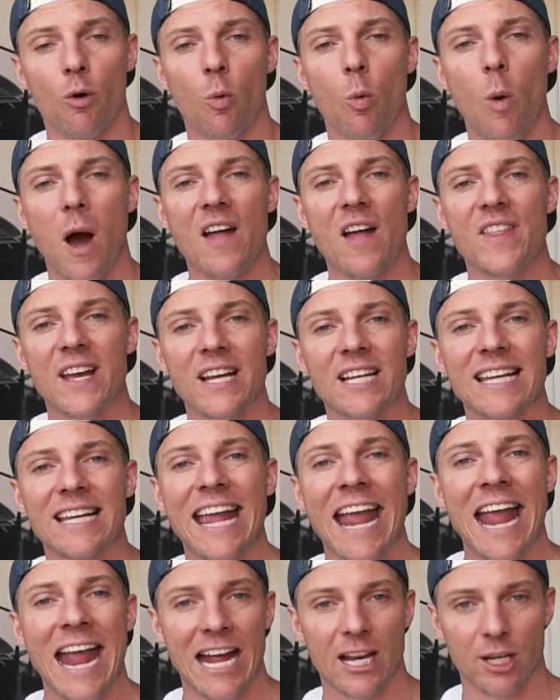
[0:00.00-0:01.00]
why they
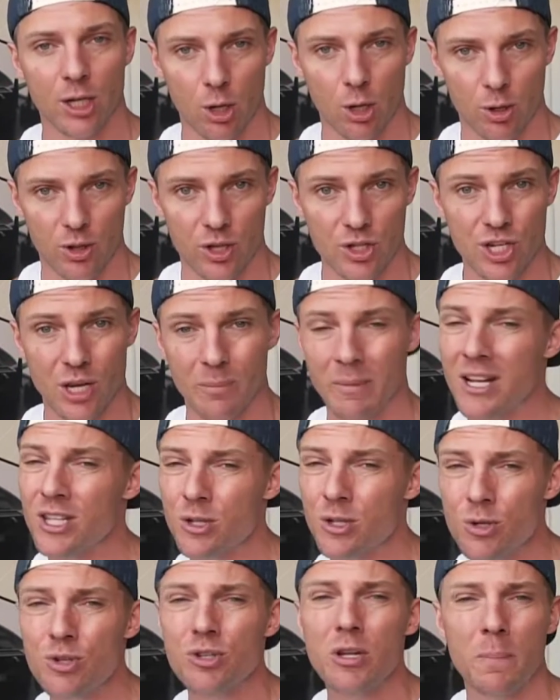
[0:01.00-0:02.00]
can't go to the gym. And it's
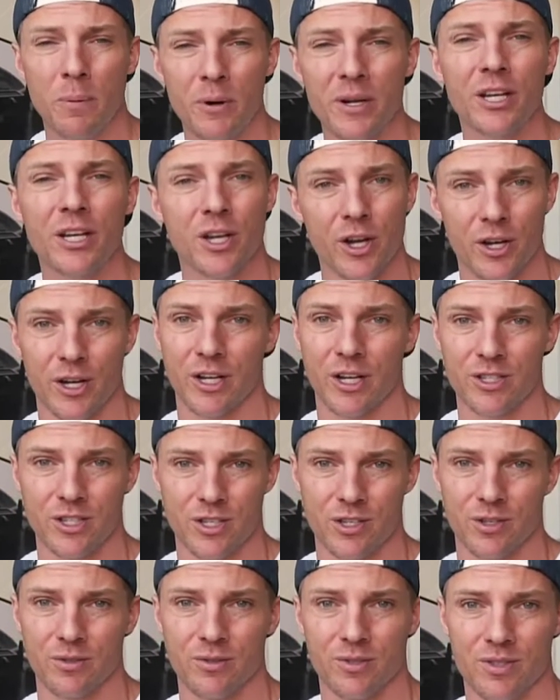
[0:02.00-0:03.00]
usually a pretty good
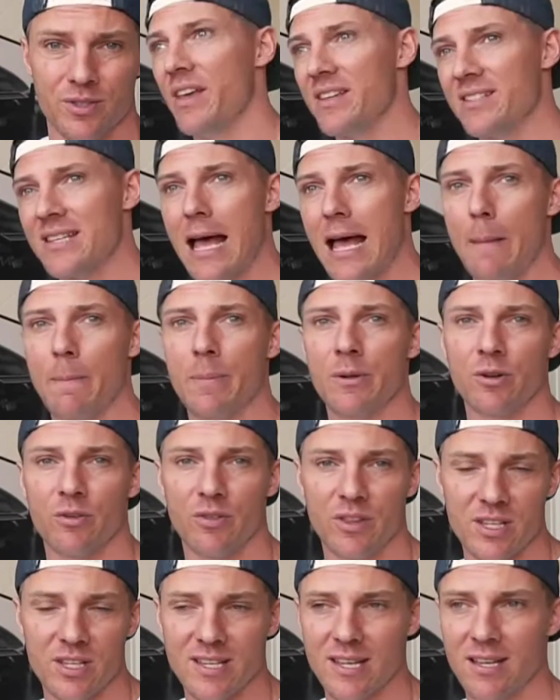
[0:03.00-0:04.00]
excuse. This happened, or
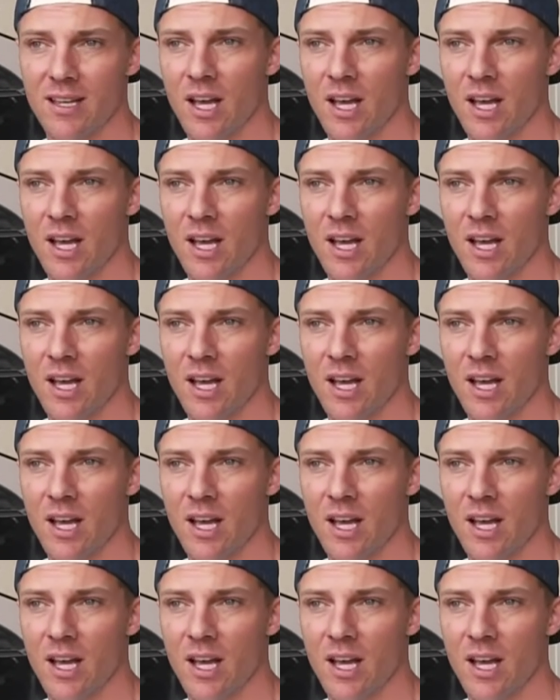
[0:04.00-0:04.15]
this,